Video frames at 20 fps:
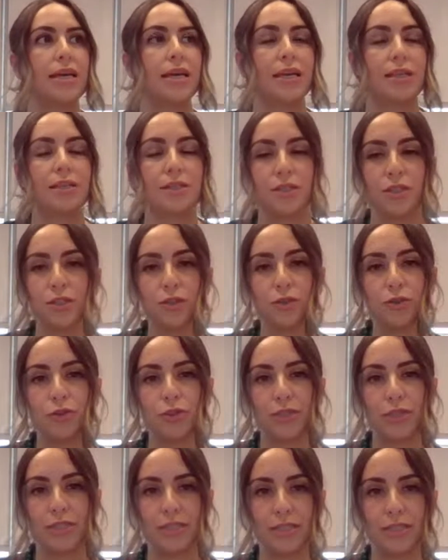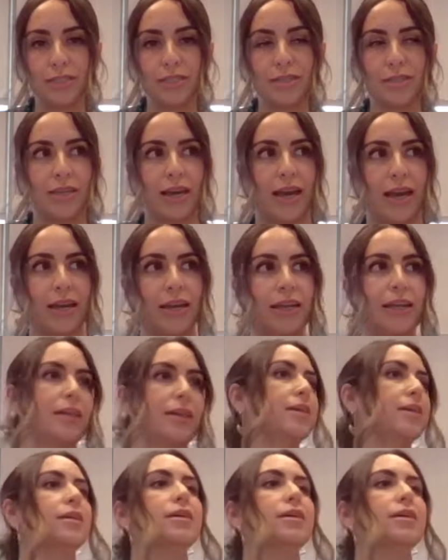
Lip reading: institutions, and society.